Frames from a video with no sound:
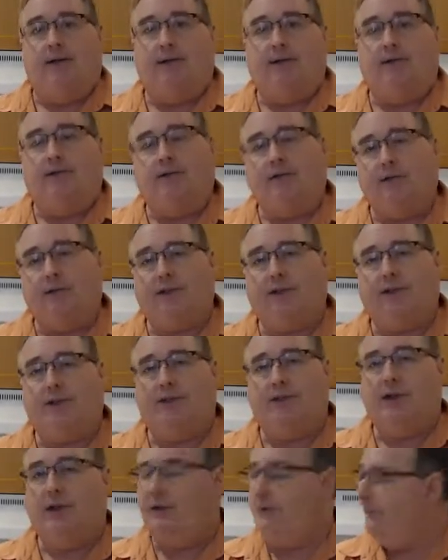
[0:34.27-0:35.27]
do what
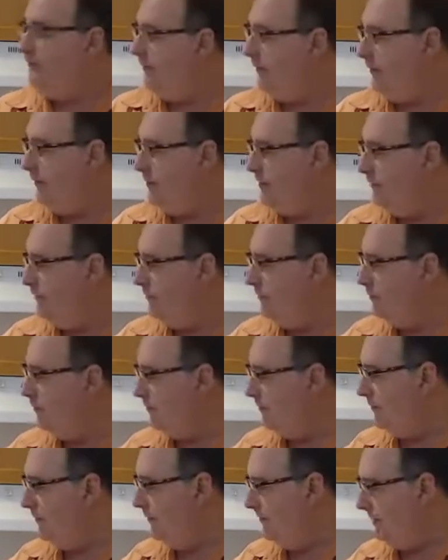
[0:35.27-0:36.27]
you feel
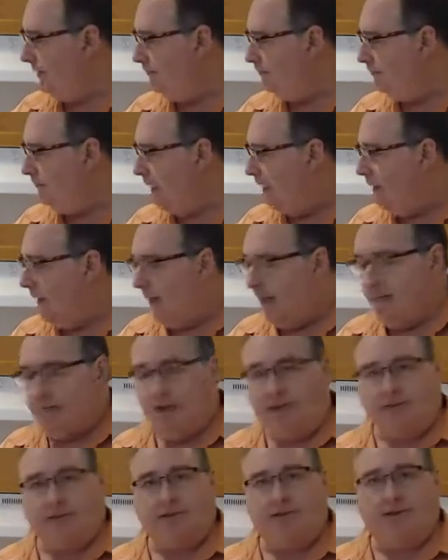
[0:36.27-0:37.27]
comfortable doing. I've
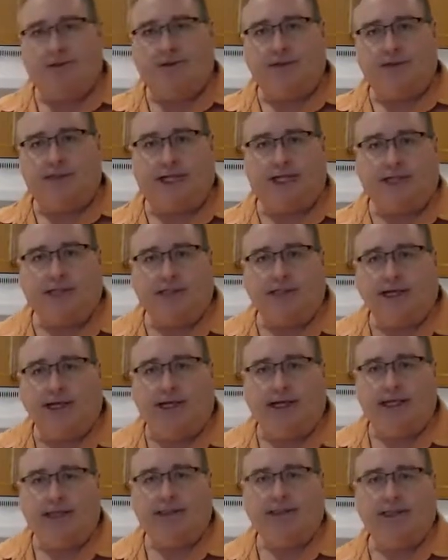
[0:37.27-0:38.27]
also
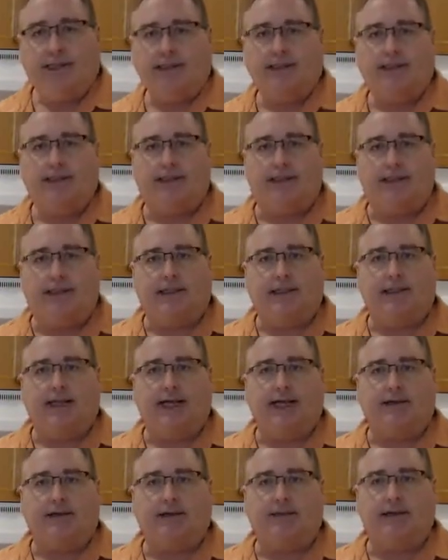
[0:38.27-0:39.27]
sanitized the
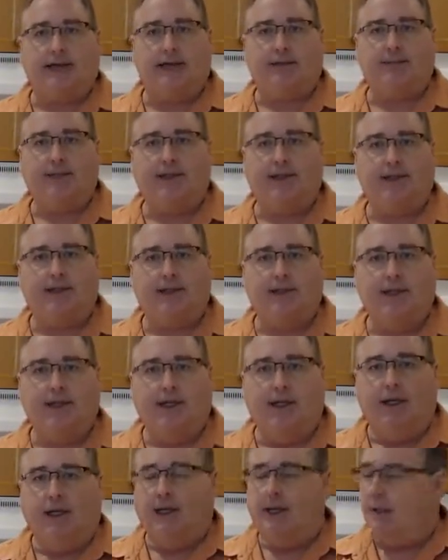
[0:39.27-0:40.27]
countertop here.
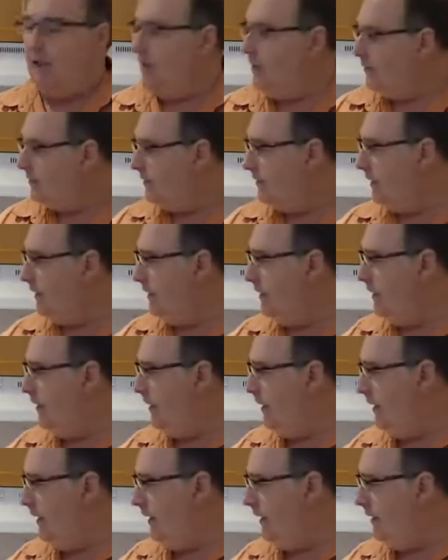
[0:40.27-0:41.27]
You're also going to
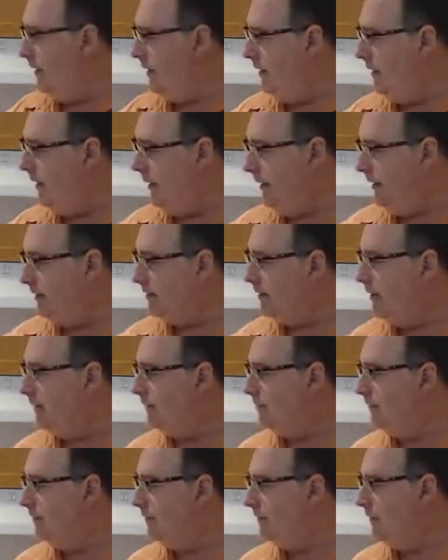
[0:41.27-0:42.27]
need a
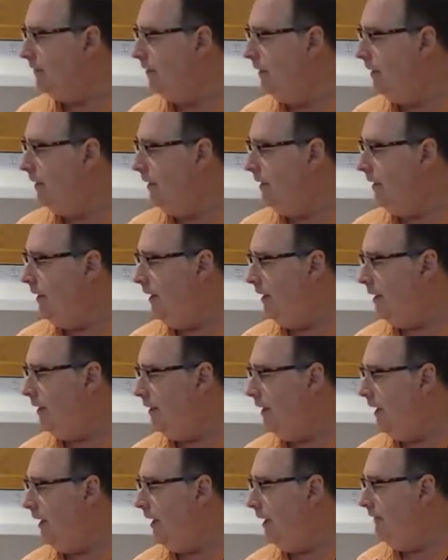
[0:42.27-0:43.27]
sifter, a
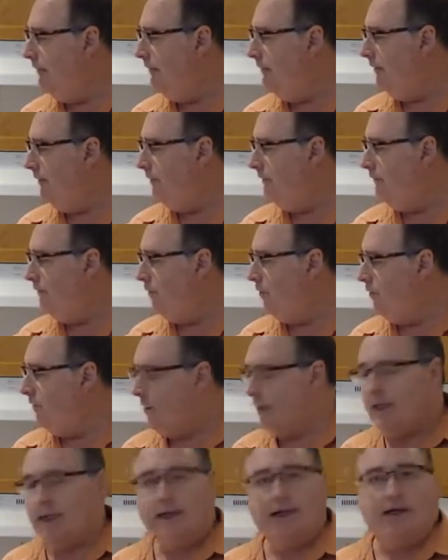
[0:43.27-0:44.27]
knife, a
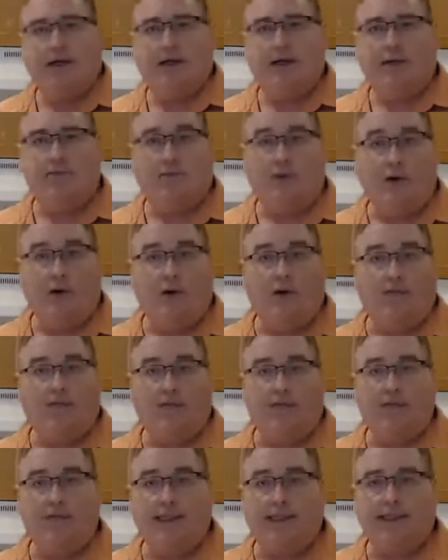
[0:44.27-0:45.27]
fork, a bowl
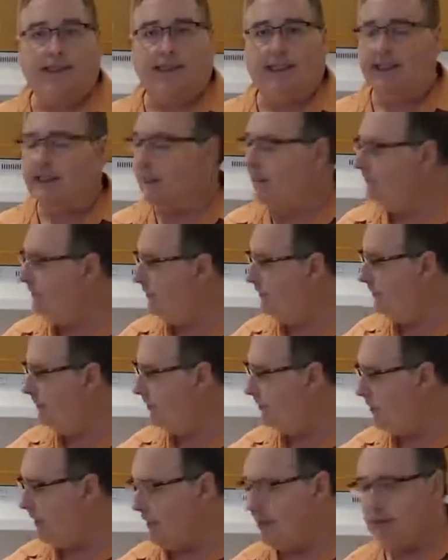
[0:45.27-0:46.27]
for mixing. I've used the
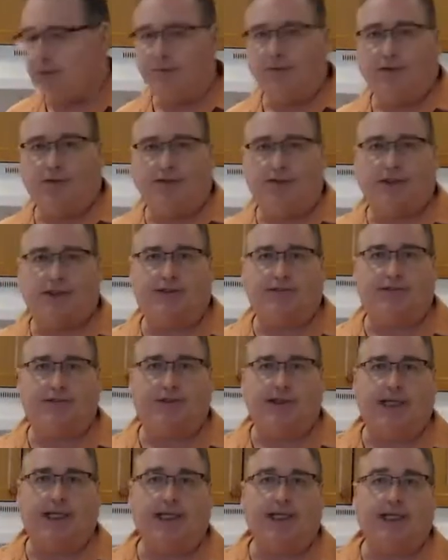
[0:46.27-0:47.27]
shallow bowl just
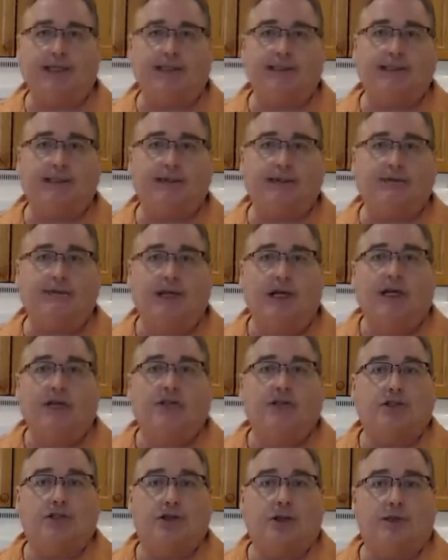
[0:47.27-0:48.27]
for ease of
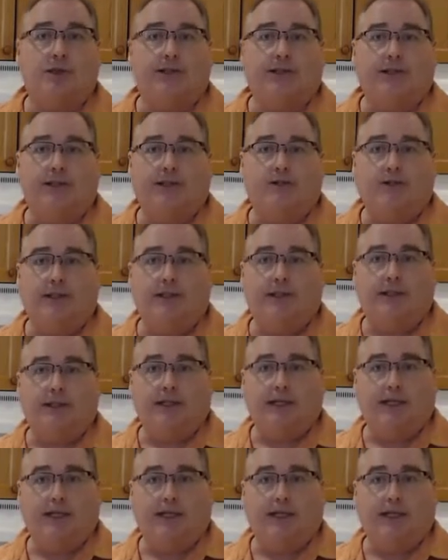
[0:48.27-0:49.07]
showing you what